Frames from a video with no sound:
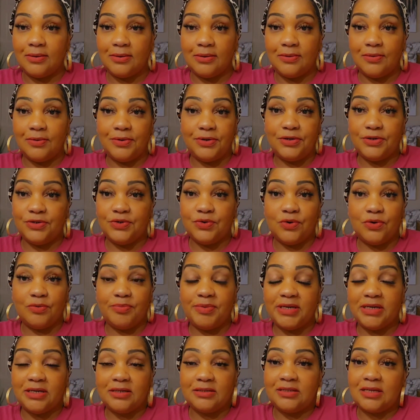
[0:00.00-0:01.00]
on the door
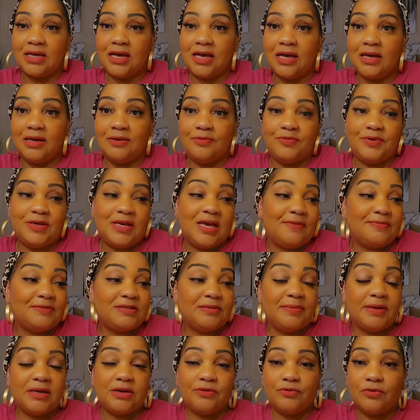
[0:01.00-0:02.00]
because I we have
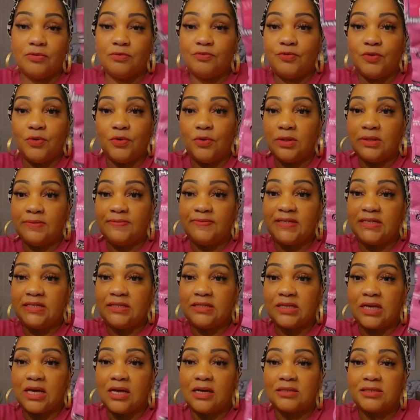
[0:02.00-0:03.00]
to make room for all of these
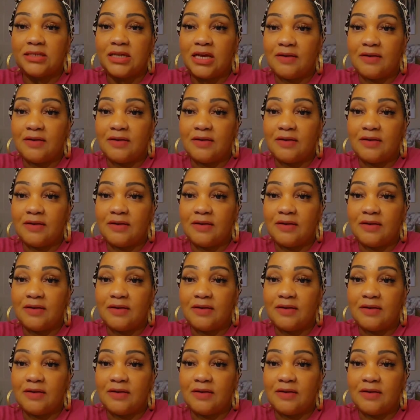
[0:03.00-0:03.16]
socks.